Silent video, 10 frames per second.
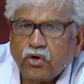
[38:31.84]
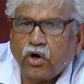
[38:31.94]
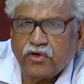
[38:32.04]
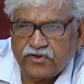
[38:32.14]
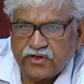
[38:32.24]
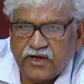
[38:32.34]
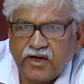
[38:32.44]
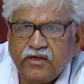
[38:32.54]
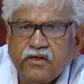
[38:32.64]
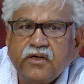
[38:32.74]

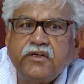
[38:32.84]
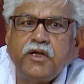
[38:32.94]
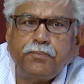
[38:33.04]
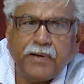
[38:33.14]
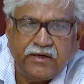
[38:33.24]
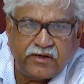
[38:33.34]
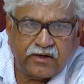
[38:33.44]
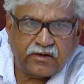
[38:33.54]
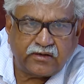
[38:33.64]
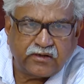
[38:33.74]
originate
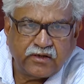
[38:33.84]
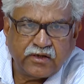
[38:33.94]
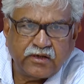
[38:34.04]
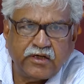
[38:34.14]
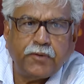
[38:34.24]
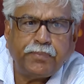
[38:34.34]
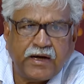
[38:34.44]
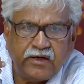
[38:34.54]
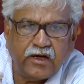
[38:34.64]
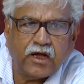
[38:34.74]
dependent,
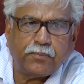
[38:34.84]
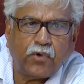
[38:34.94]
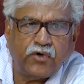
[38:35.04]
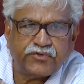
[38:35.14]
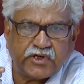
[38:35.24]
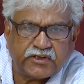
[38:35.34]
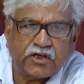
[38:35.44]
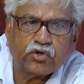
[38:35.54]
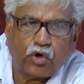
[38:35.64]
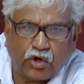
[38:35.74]
depending upon
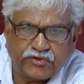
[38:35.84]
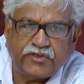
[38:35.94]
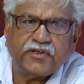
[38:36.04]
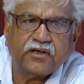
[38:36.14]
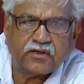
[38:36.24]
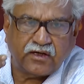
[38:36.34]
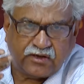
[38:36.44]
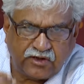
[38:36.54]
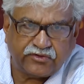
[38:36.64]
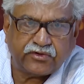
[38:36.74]
certain causes and
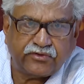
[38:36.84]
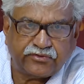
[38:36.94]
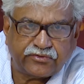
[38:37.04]
conditions.